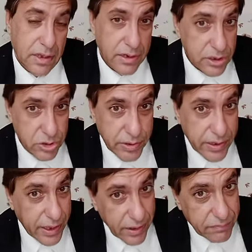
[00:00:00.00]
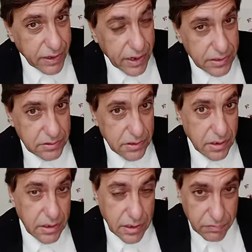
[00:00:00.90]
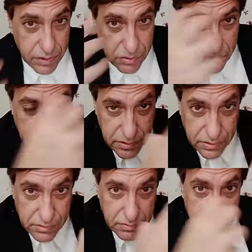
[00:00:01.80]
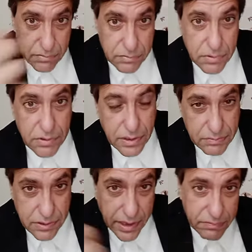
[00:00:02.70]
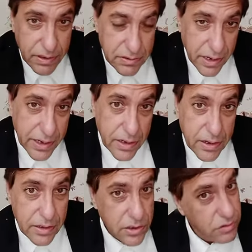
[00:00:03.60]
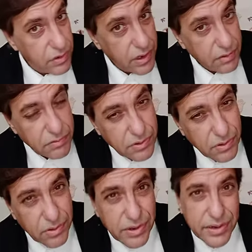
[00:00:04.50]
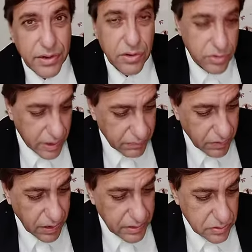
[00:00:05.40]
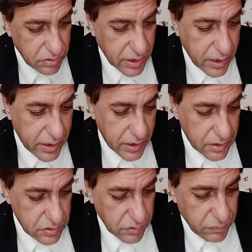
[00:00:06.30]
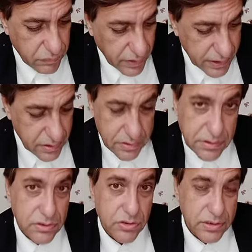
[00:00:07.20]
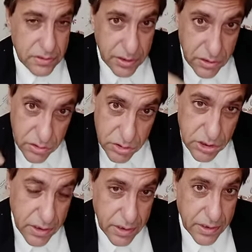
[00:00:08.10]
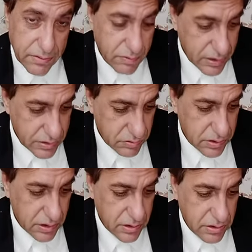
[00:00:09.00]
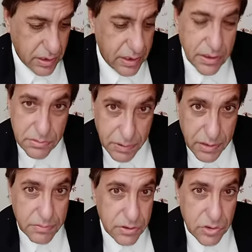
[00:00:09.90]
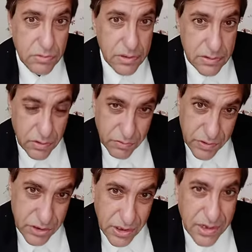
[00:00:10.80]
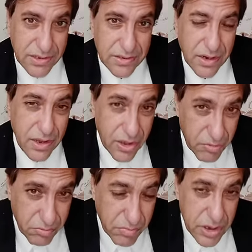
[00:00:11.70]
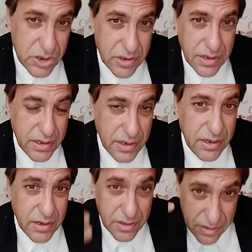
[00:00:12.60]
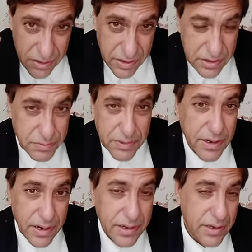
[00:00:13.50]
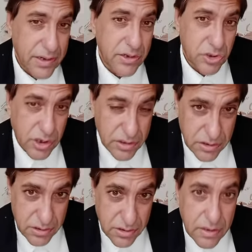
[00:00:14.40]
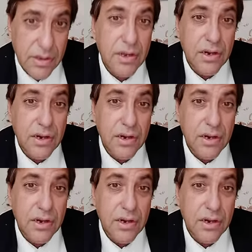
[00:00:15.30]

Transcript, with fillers: and issuing caveats. When you put them side by side, you will come to know in no time guys okay so if you find this interesting do share it please with others let us become instruments of a change much needed desperately needed change in the